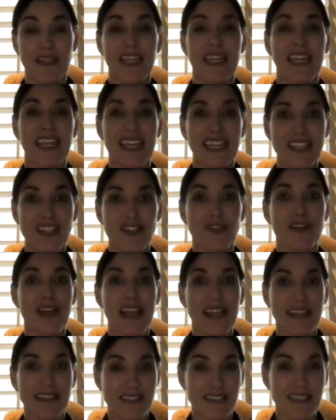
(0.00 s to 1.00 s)
in your
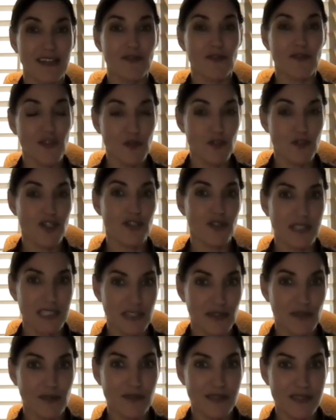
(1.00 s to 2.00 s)
next and future
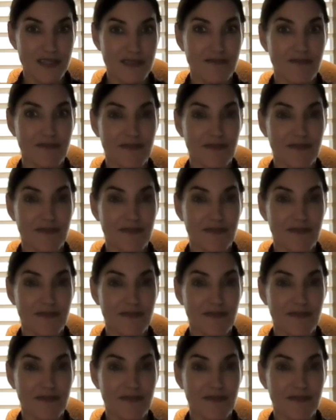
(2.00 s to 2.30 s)
deals.